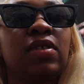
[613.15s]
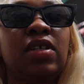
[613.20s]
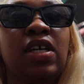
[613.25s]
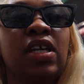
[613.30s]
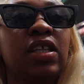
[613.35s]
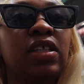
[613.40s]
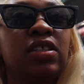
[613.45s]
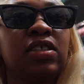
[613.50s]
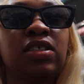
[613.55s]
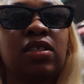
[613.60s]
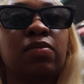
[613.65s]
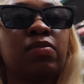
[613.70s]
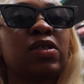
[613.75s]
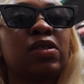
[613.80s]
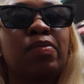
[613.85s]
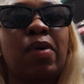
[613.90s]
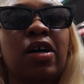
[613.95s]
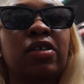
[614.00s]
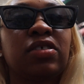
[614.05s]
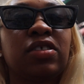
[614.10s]
get some
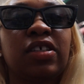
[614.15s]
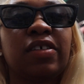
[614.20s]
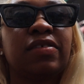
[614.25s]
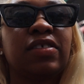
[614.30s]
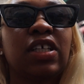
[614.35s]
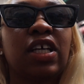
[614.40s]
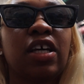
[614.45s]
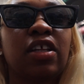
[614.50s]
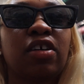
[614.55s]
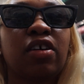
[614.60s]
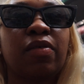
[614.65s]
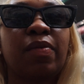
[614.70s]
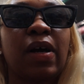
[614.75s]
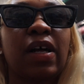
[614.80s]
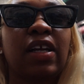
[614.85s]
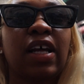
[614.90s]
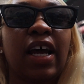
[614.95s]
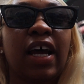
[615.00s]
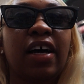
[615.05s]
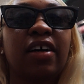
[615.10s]
small stuff together
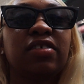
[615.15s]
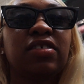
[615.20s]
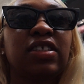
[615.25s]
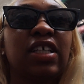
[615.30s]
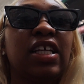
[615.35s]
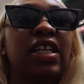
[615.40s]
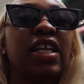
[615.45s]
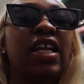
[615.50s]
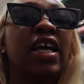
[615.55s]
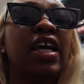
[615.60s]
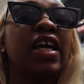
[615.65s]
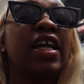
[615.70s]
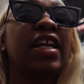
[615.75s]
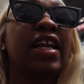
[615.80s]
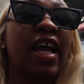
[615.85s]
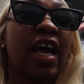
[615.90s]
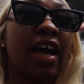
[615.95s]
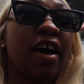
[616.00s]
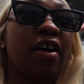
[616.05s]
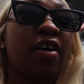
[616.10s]
around the house. And
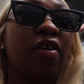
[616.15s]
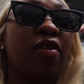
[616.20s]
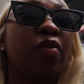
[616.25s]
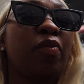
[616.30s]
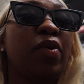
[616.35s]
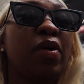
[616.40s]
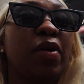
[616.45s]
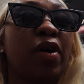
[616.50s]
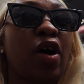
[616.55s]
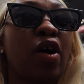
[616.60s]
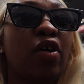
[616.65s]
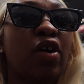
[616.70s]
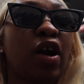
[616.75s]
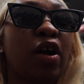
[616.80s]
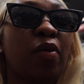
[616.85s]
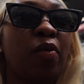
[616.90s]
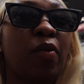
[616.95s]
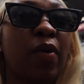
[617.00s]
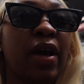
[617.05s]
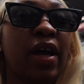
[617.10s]
then now we are on
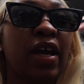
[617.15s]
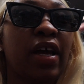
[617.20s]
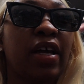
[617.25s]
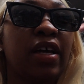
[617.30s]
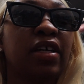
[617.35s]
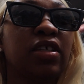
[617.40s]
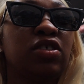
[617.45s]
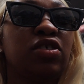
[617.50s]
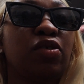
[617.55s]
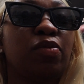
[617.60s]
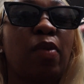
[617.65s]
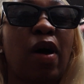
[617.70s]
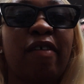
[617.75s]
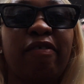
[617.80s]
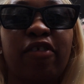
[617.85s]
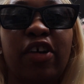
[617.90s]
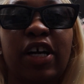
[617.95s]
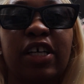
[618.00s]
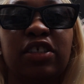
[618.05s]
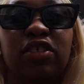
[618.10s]
our way to my
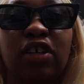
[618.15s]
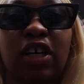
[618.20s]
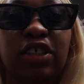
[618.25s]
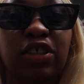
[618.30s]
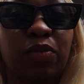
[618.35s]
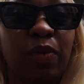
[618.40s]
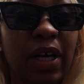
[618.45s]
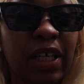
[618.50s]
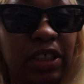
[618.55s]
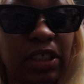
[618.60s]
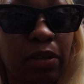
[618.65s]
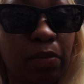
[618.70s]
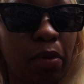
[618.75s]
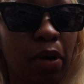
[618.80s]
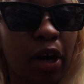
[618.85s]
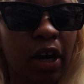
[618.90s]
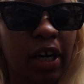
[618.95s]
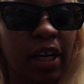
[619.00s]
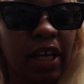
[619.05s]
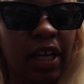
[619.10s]
friend's graduation
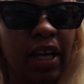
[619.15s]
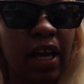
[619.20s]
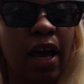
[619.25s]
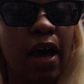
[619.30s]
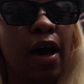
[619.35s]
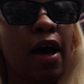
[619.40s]
party.